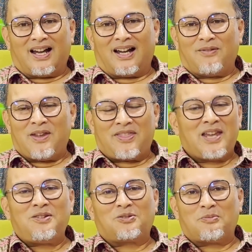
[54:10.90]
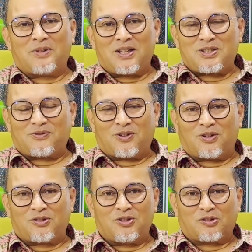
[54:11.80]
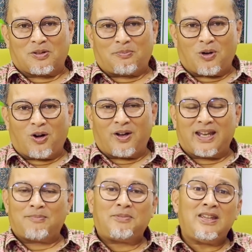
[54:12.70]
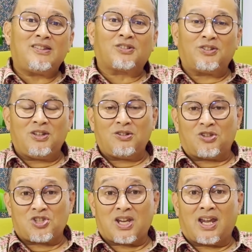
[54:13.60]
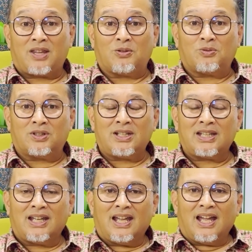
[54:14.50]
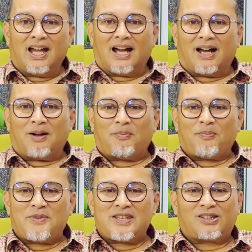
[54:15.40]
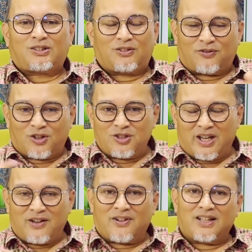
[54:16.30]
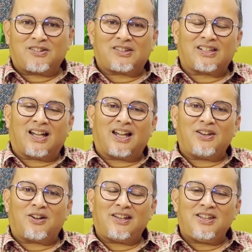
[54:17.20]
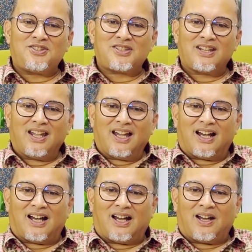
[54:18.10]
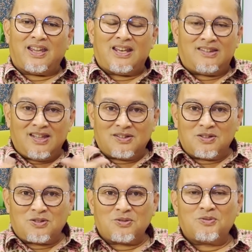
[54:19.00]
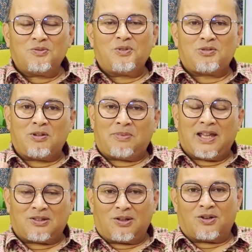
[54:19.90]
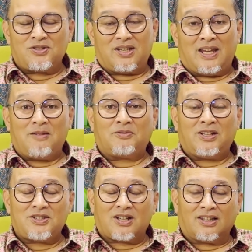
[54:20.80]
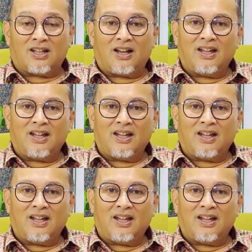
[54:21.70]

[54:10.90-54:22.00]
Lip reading: we thank you so much for your support. And please continue to share the word. Just for your advanced knowledge, in season 2, which we plan to launch in April, inshallah,